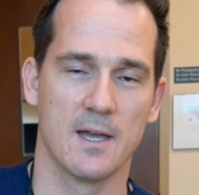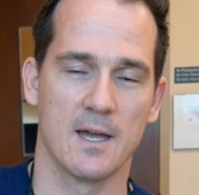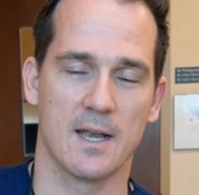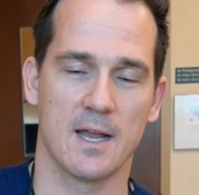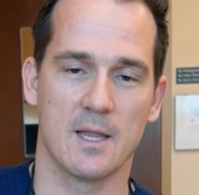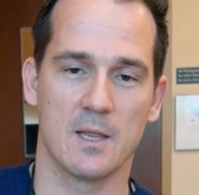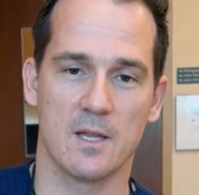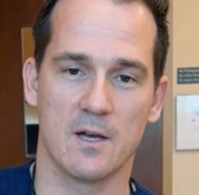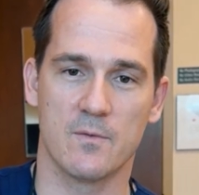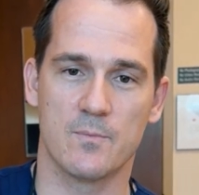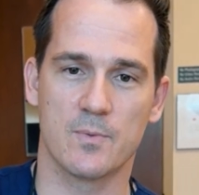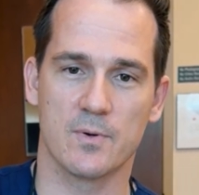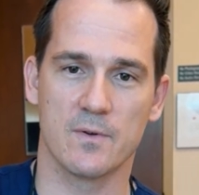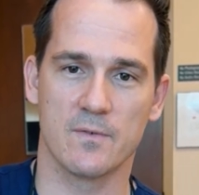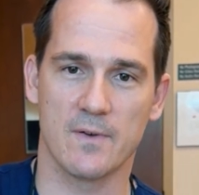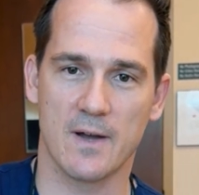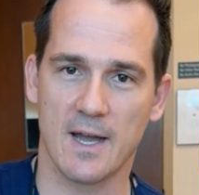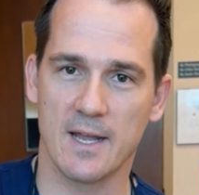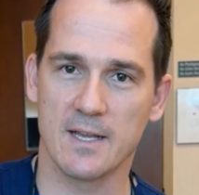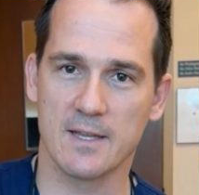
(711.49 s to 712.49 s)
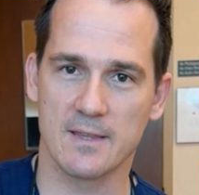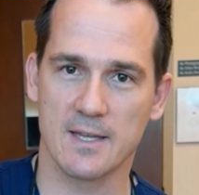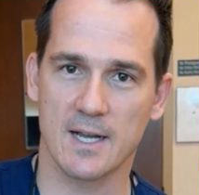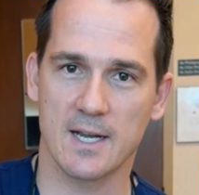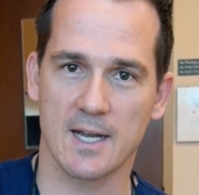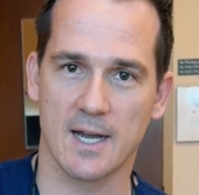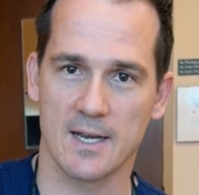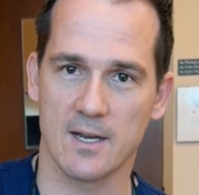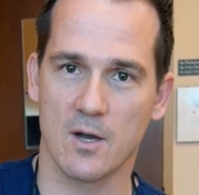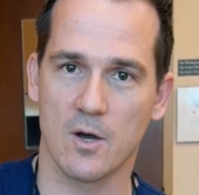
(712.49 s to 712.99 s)
And I love providing that
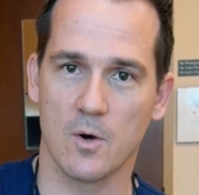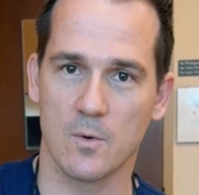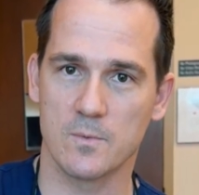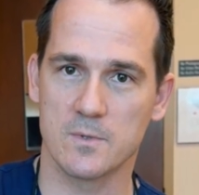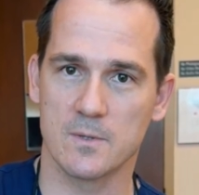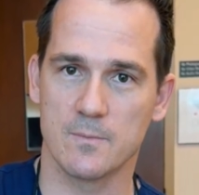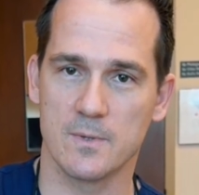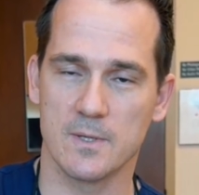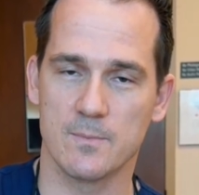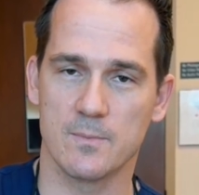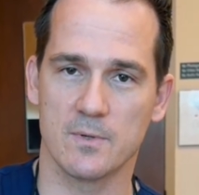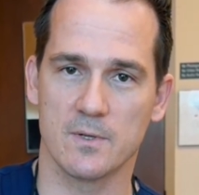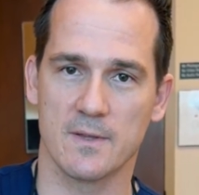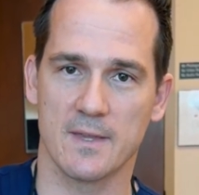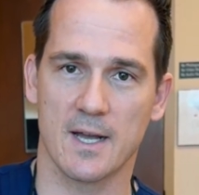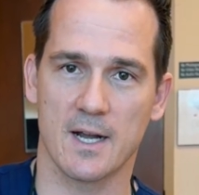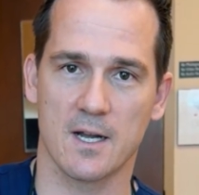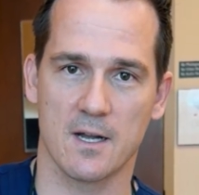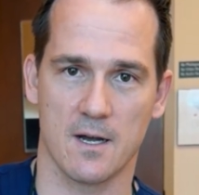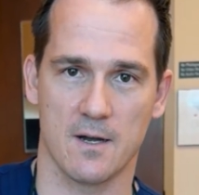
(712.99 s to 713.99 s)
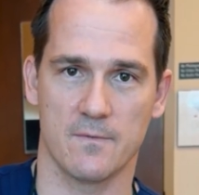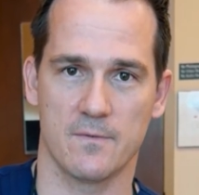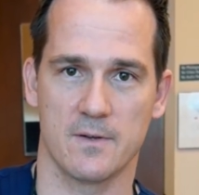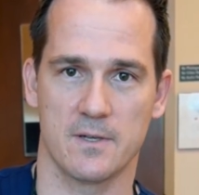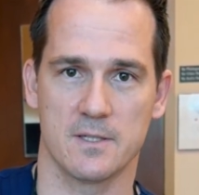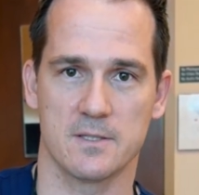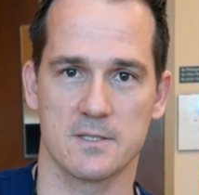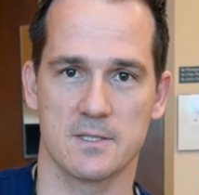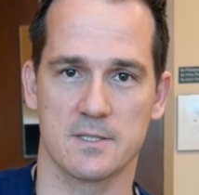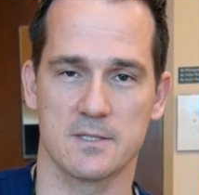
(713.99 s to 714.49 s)
kind of hope to people and that
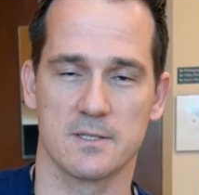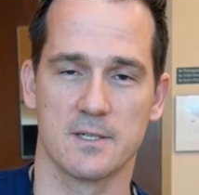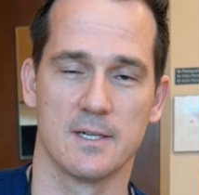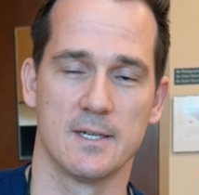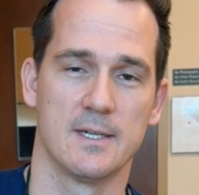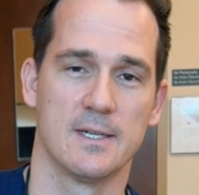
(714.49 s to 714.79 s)
confidence.